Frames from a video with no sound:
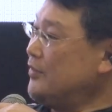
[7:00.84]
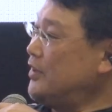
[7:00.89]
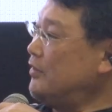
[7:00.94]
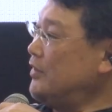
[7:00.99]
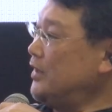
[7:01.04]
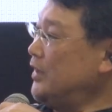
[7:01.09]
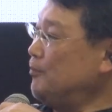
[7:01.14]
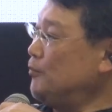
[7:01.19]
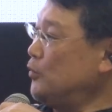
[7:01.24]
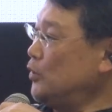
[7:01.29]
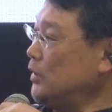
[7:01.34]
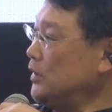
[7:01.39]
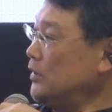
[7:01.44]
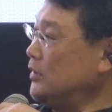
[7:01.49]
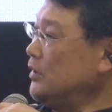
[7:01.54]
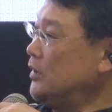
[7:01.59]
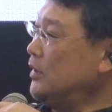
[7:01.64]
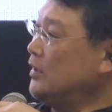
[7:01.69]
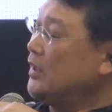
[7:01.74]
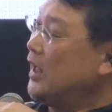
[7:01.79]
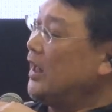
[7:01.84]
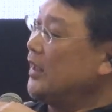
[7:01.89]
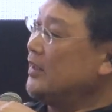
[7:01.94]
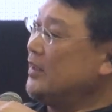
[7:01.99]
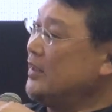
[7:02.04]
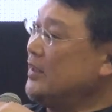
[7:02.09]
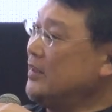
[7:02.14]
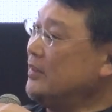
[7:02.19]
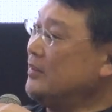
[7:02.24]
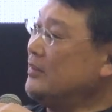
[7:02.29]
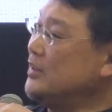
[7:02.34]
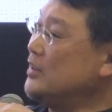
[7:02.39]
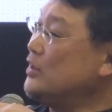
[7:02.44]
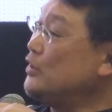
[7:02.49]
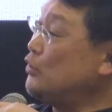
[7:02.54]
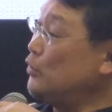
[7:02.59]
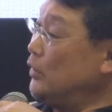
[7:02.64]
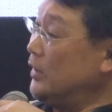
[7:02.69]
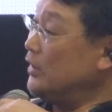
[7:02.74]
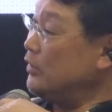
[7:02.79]
is very important. I can
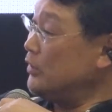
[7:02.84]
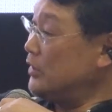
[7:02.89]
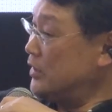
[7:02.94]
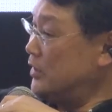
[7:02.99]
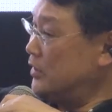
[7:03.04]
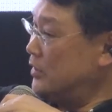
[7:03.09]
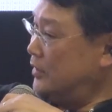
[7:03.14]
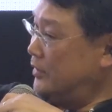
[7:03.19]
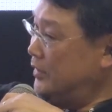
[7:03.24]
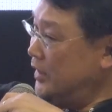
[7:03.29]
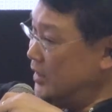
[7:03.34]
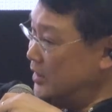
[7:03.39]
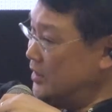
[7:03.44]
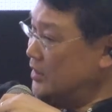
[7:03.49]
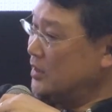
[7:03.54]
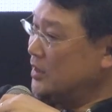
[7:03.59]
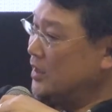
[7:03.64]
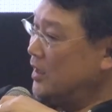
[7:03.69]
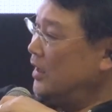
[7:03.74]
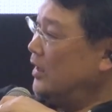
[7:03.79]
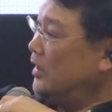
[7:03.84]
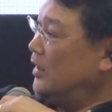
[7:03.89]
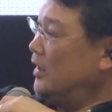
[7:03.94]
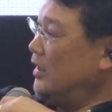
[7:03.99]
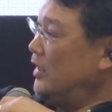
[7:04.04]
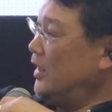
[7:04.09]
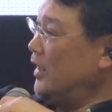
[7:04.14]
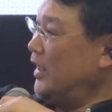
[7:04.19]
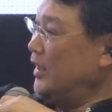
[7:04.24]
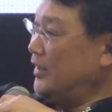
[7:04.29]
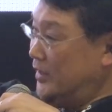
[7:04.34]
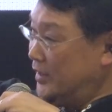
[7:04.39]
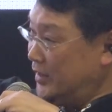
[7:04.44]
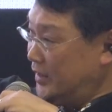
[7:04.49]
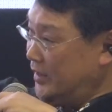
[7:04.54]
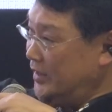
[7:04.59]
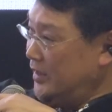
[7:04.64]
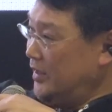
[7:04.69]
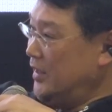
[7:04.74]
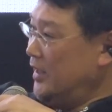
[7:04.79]
distinguish this
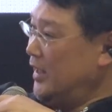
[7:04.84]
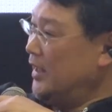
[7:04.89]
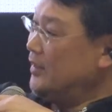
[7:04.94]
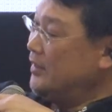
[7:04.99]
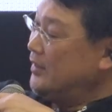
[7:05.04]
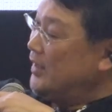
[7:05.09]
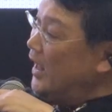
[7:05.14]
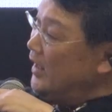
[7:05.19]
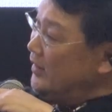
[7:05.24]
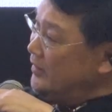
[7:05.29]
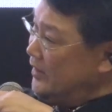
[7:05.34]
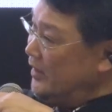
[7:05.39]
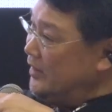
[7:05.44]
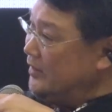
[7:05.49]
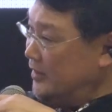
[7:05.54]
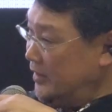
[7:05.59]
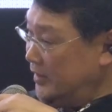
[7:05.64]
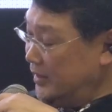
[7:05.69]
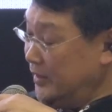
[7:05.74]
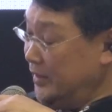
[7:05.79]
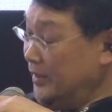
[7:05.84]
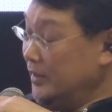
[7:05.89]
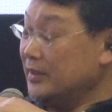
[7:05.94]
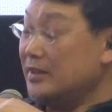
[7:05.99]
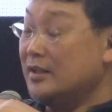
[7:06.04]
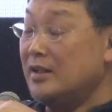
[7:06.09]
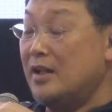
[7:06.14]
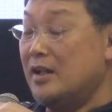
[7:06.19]
entity and that entity.